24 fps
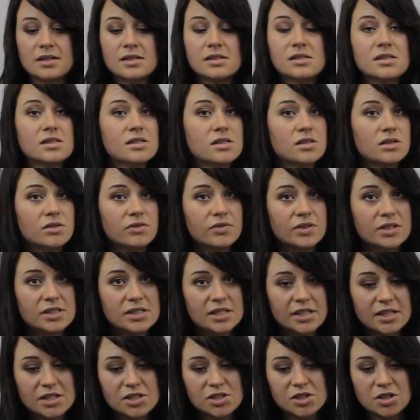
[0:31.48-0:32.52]
silver
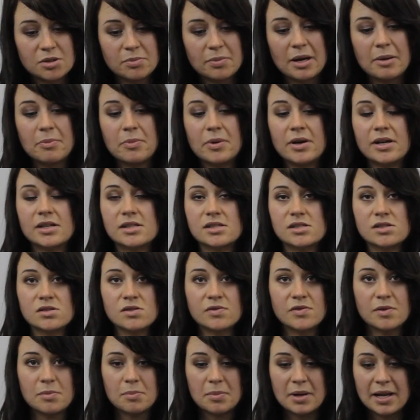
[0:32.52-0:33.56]
textured paper and
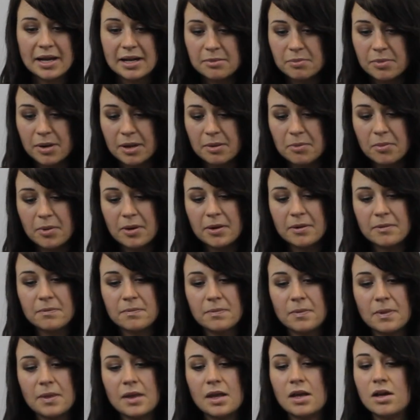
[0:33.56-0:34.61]
silver plain paper,
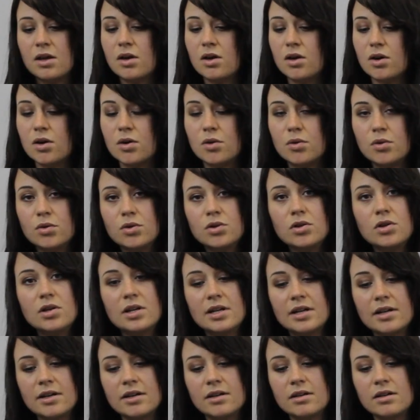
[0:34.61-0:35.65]
a
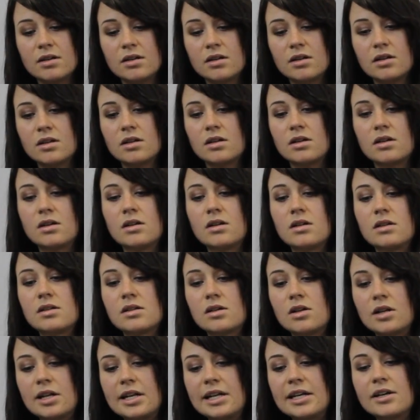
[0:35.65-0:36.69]
ruler,
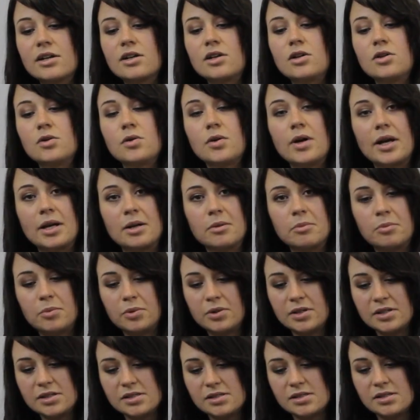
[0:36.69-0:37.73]
clear glue and
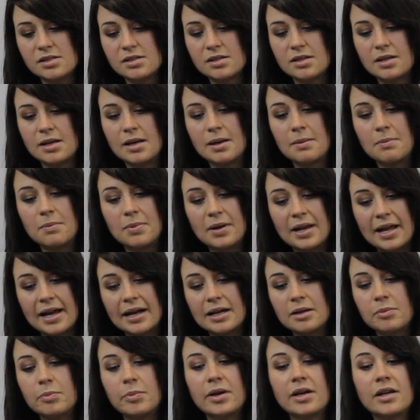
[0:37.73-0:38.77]
Pritt, a
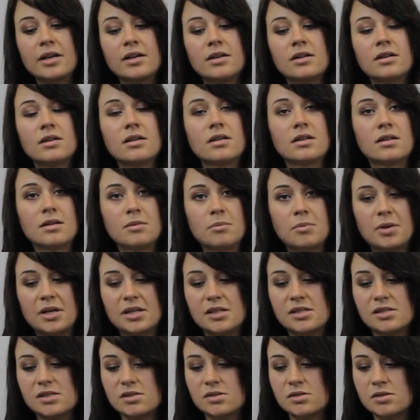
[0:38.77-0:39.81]
black pen,
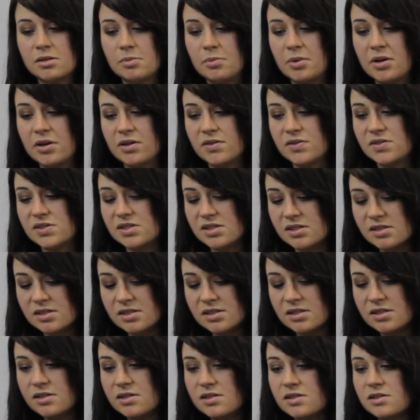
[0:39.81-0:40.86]
pencil, a pair of
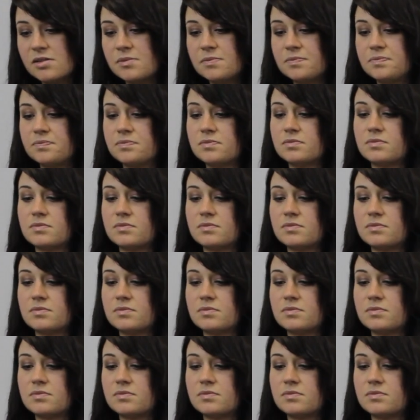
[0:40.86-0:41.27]
scissors.